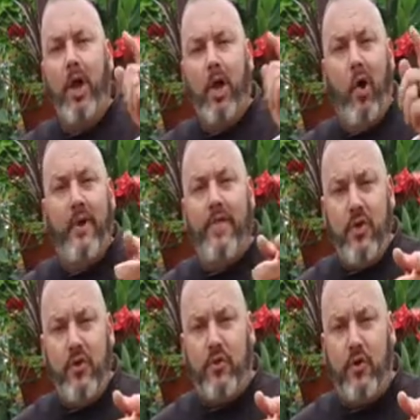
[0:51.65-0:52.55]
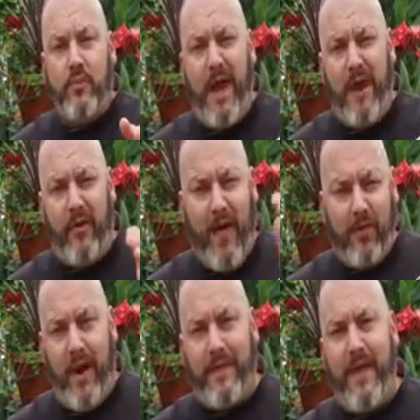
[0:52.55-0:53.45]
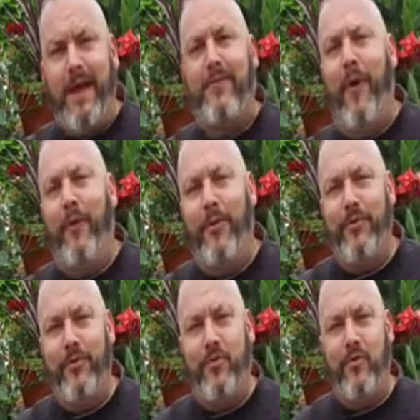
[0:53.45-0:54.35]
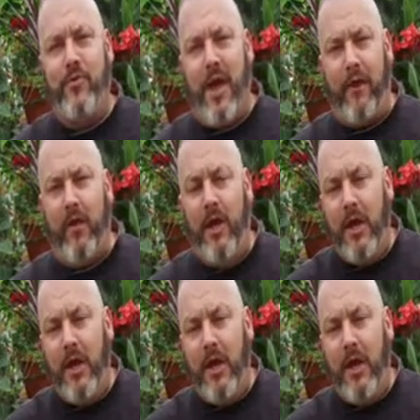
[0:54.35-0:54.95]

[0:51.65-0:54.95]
Go to the YouTube channel. That's right, the Ace Hardware YouTube channel.